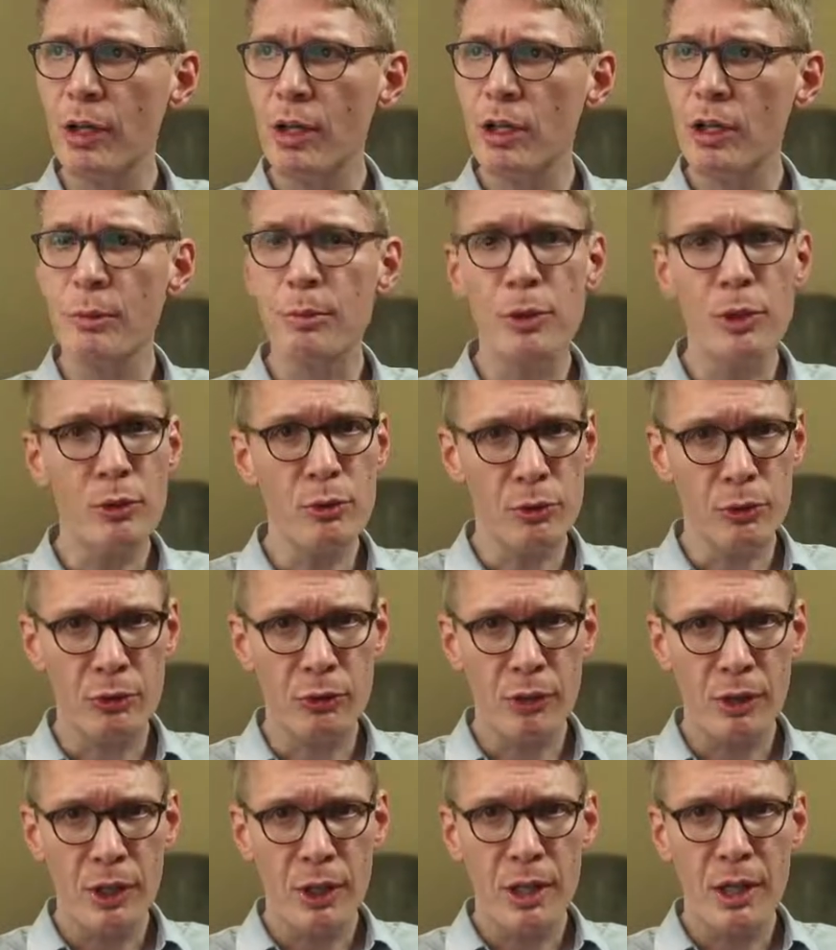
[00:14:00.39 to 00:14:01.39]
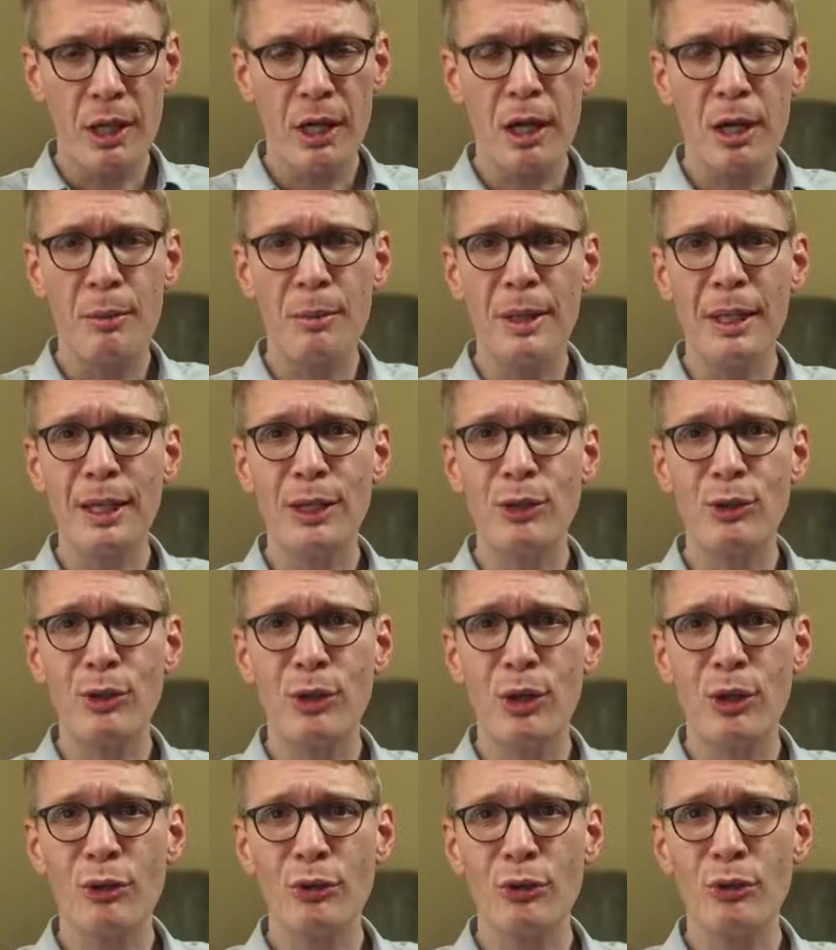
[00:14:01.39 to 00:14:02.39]
the blues and
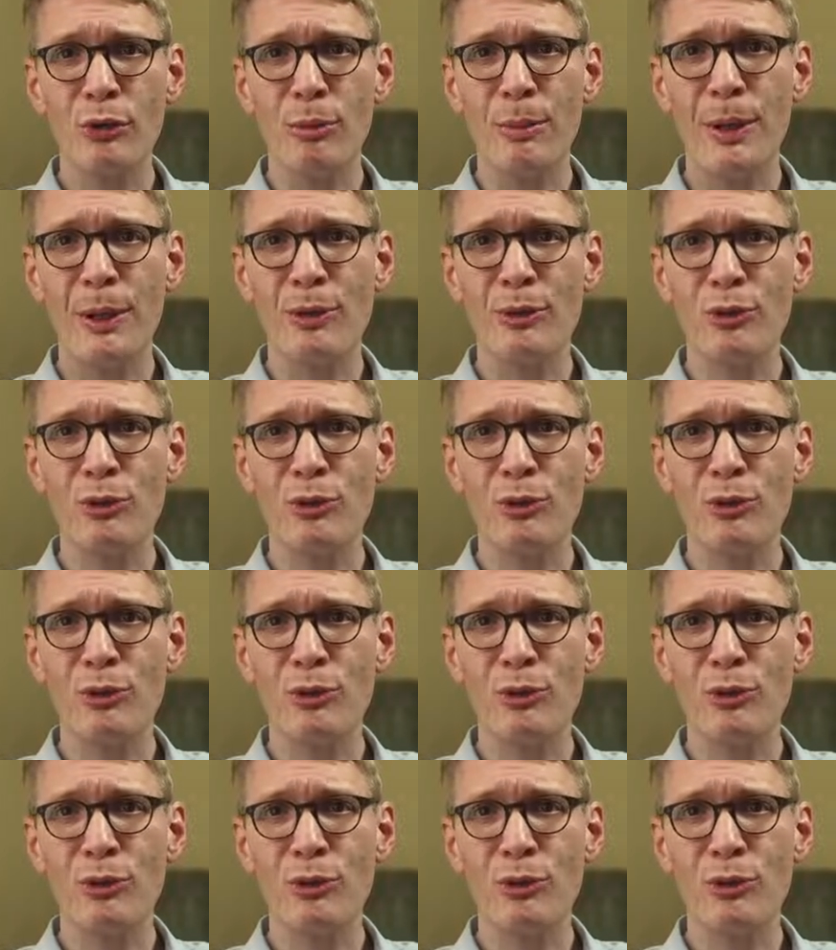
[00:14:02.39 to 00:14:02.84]
also about